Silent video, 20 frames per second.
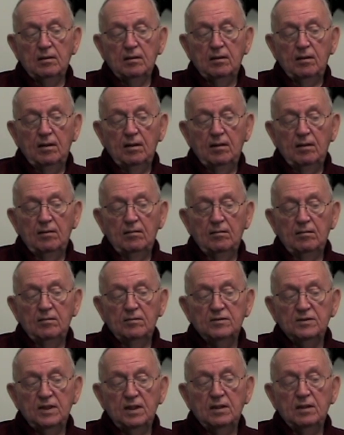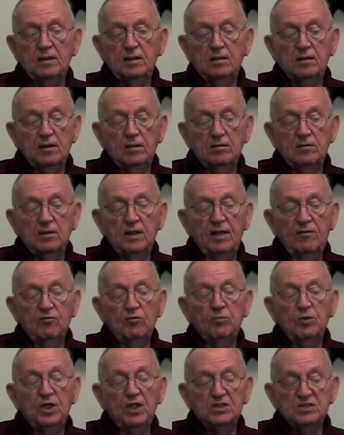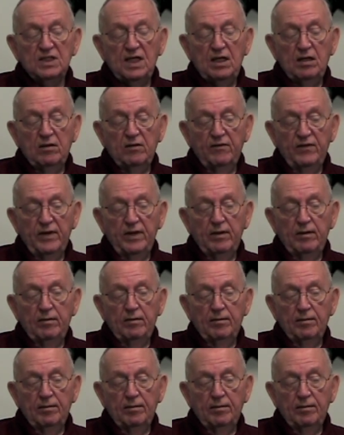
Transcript: and said that everybody's out of there.